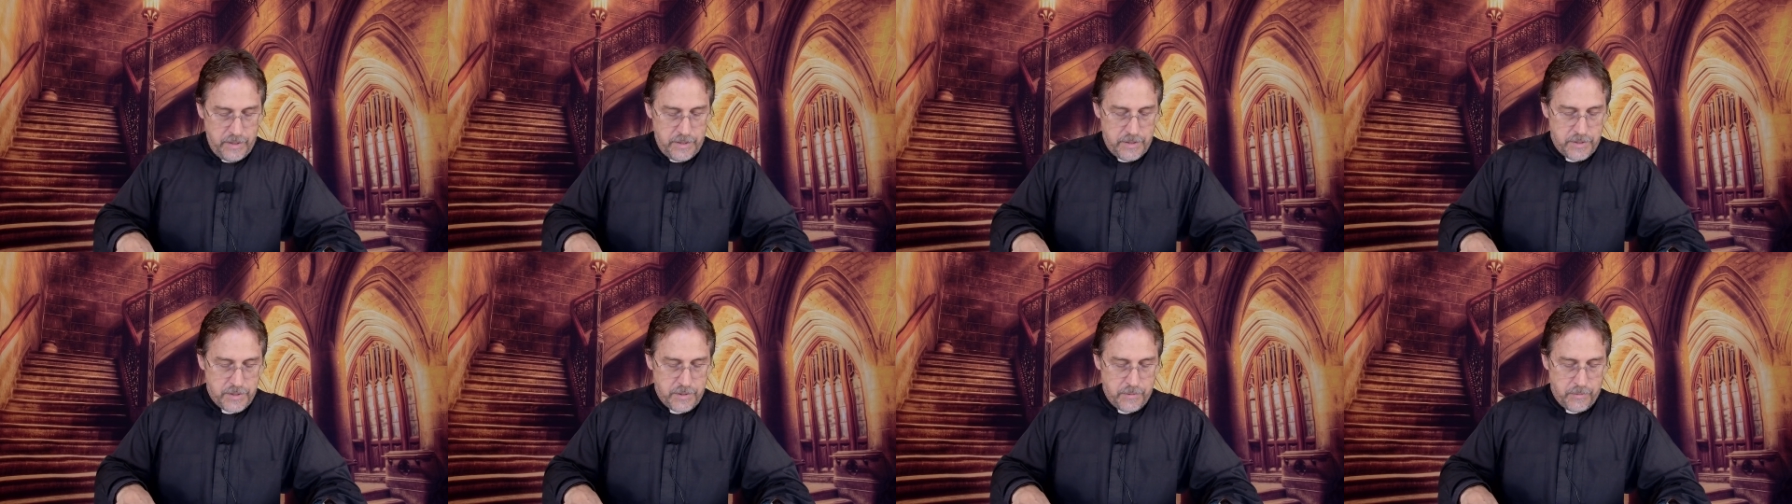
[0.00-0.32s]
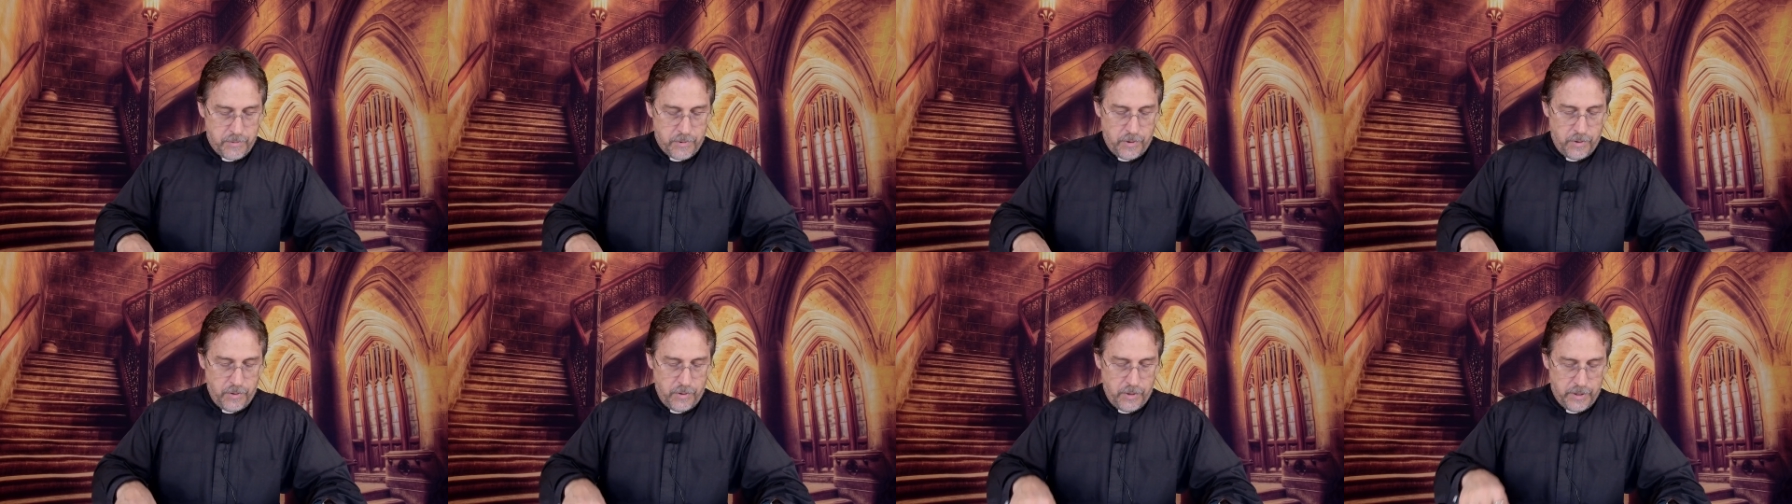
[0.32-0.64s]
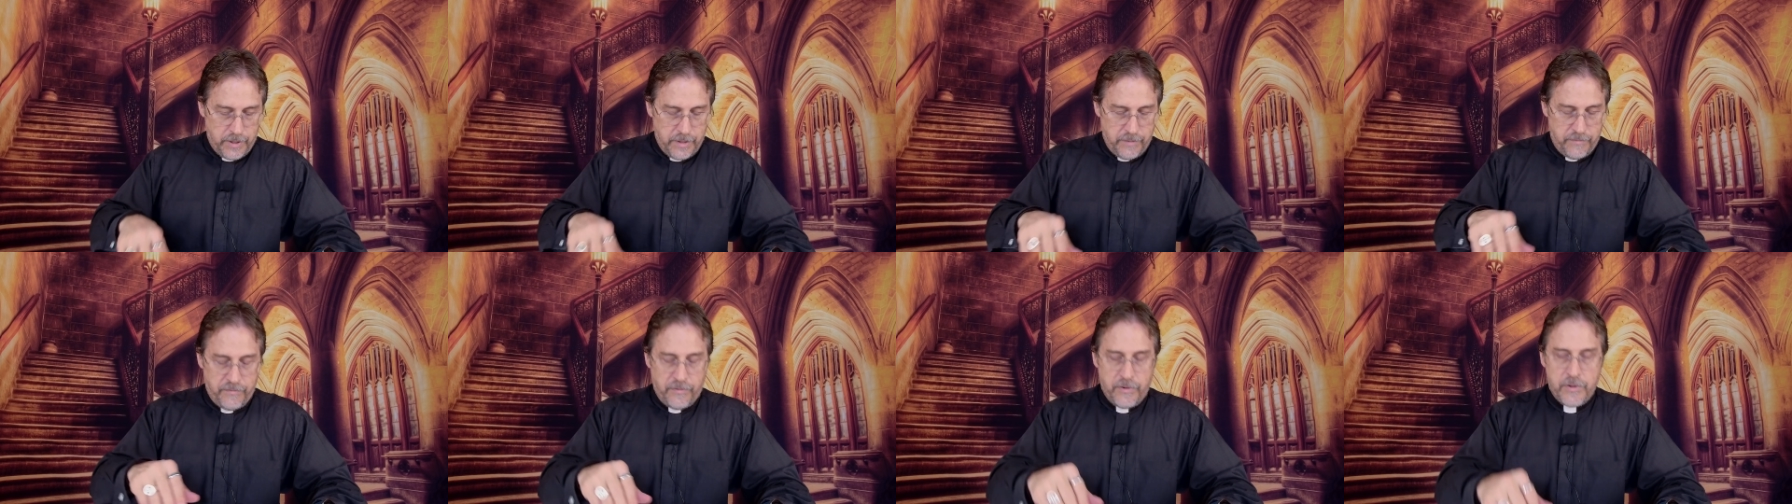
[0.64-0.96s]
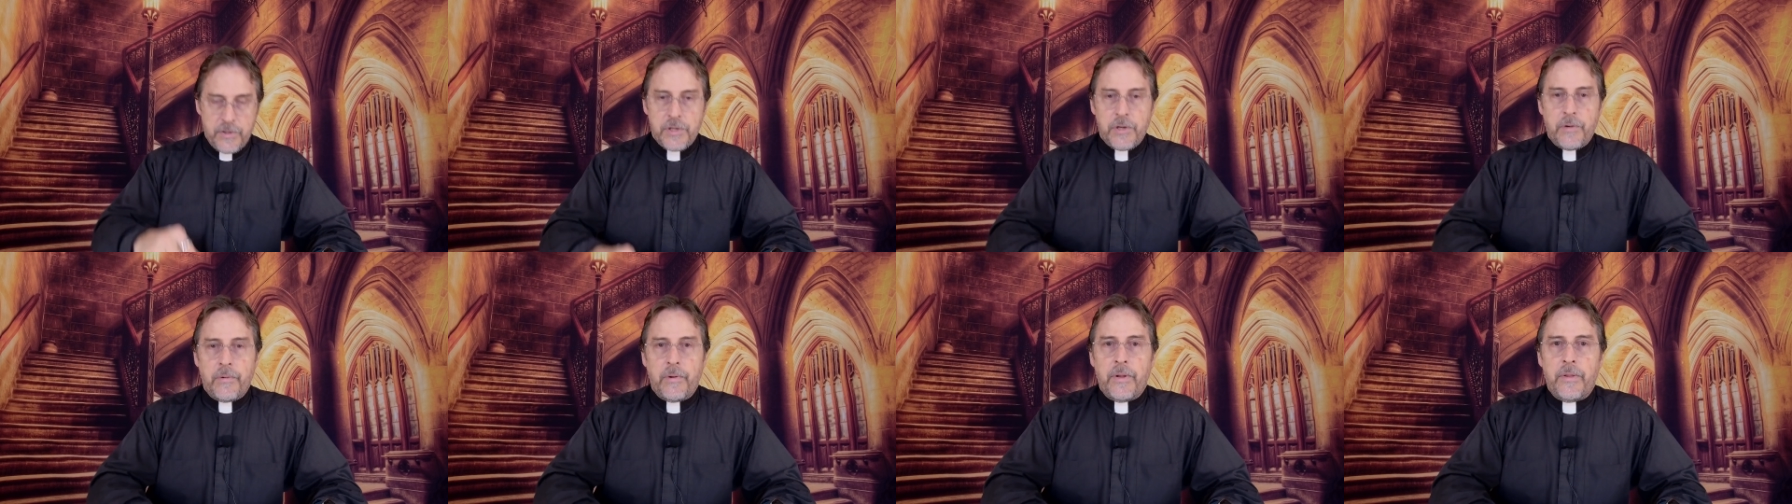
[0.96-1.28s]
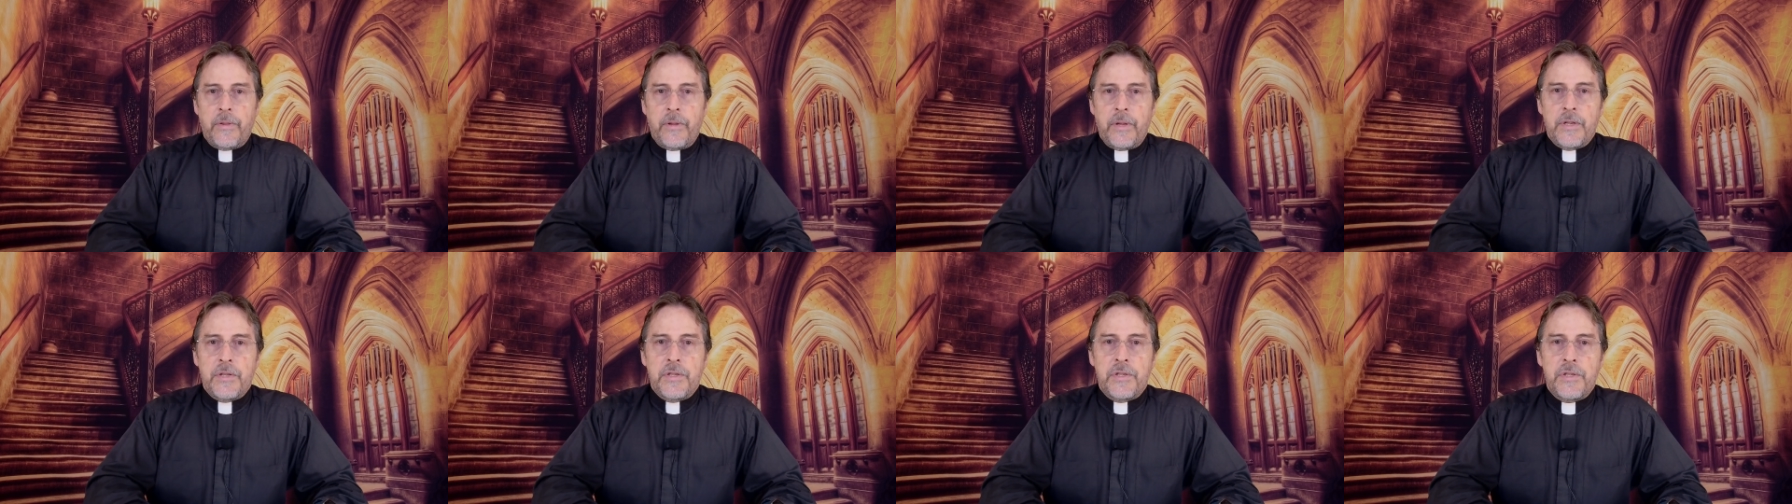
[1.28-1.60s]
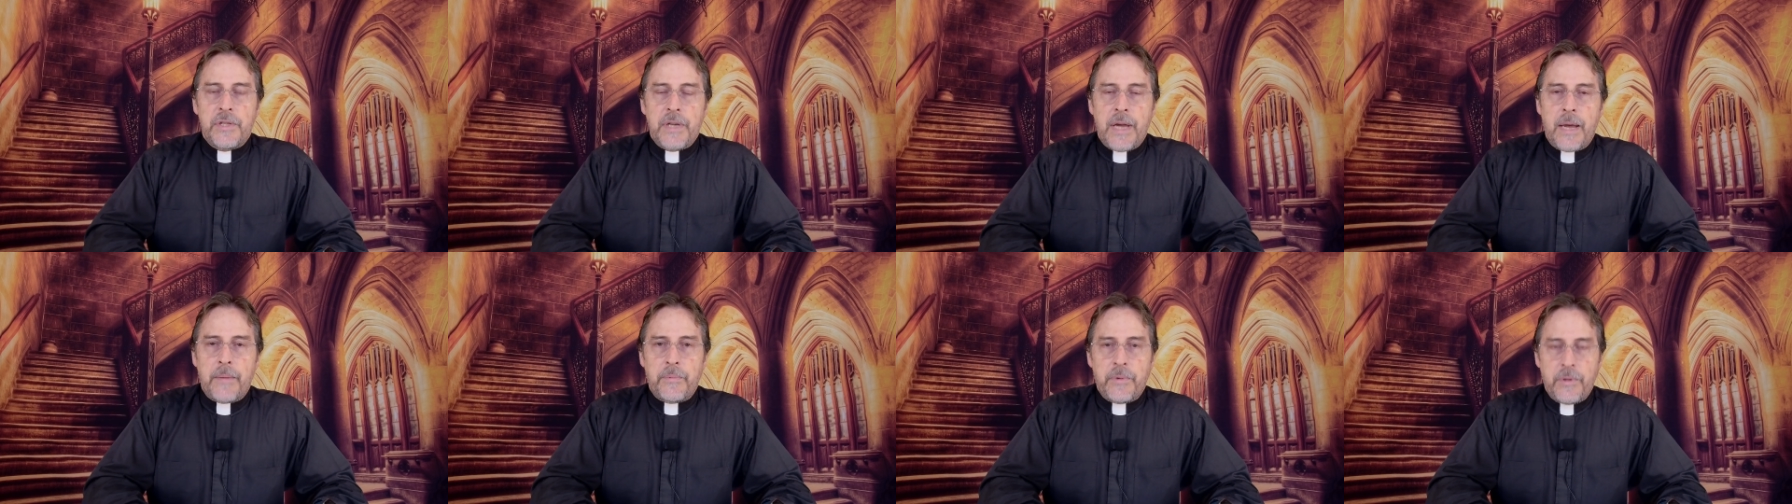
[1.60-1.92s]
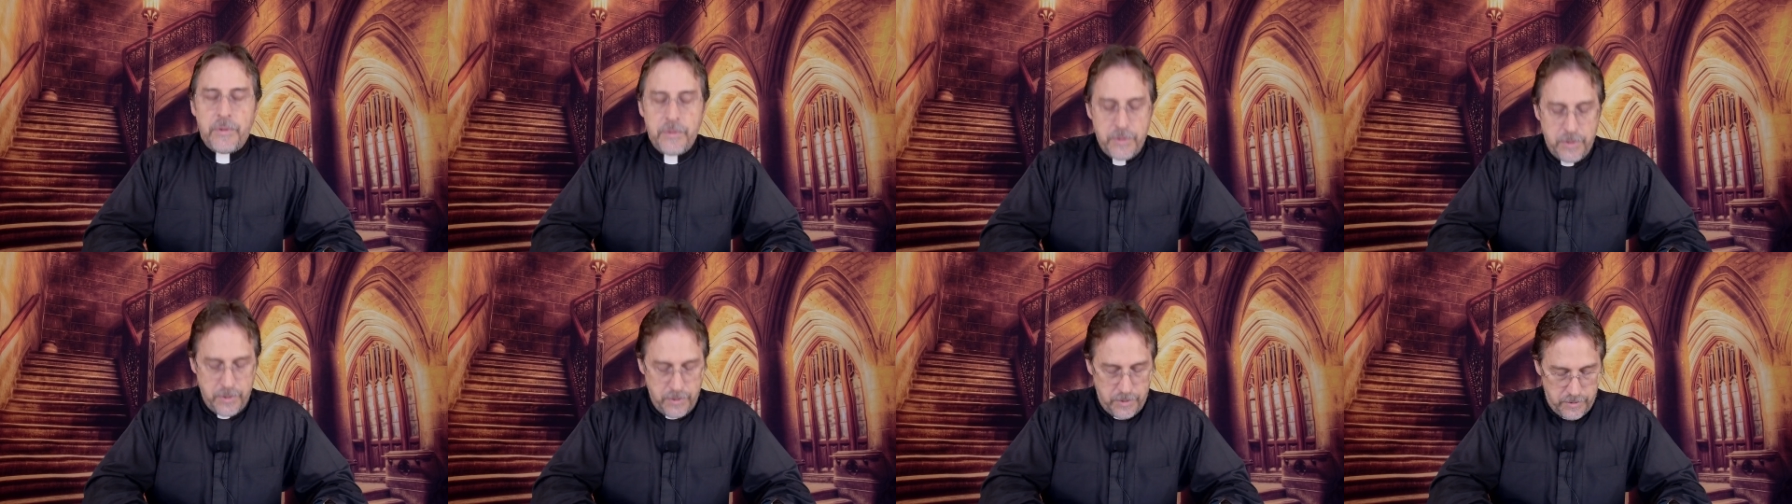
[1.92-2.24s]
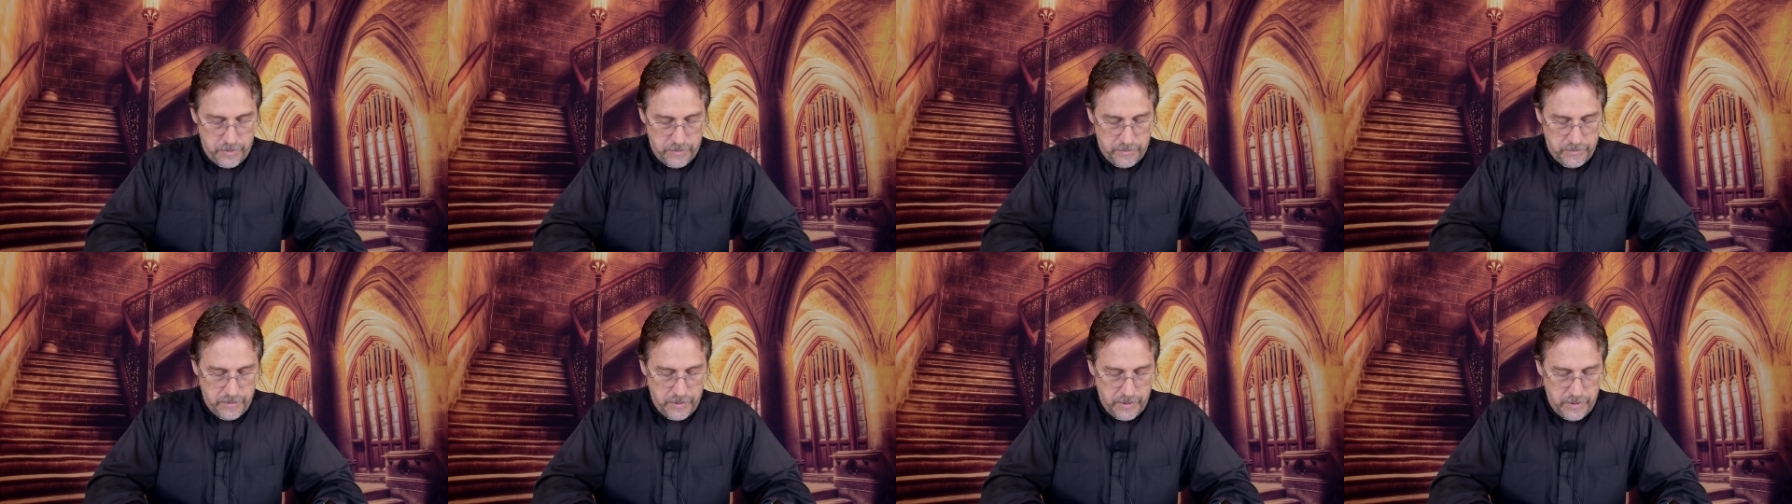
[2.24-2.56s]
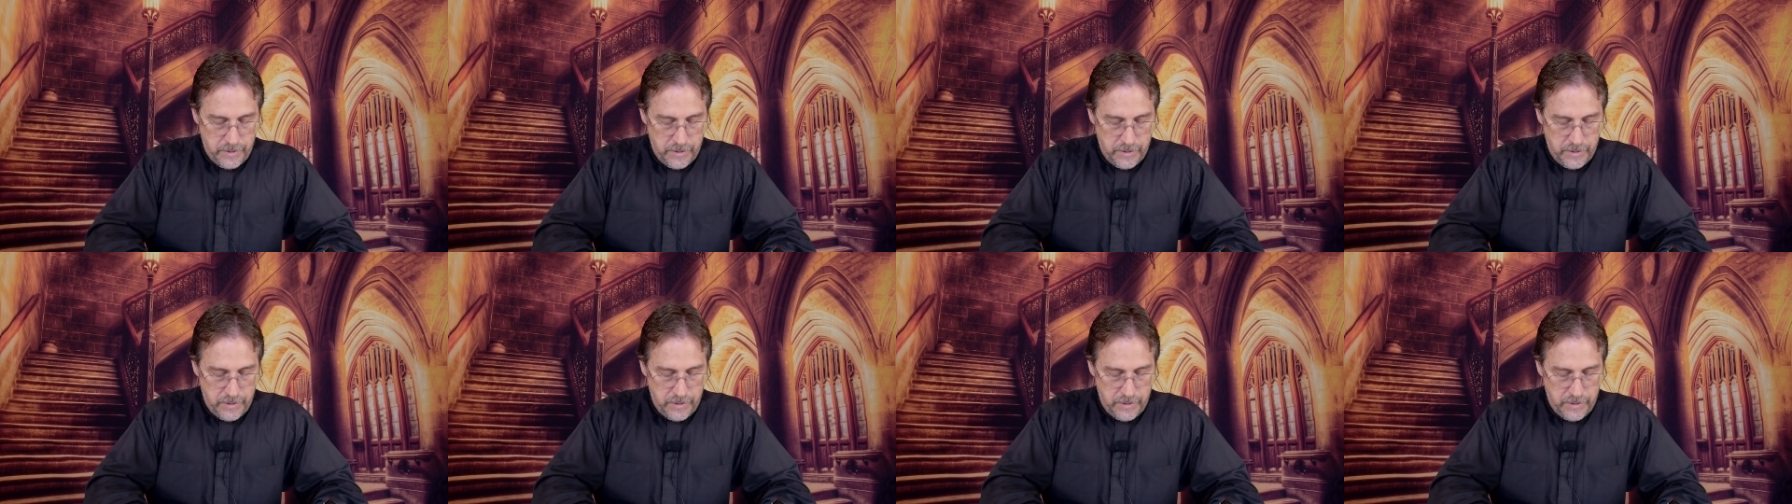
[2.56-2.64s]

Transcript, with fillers: So we're going to look at 1 Corinthians chapter 2,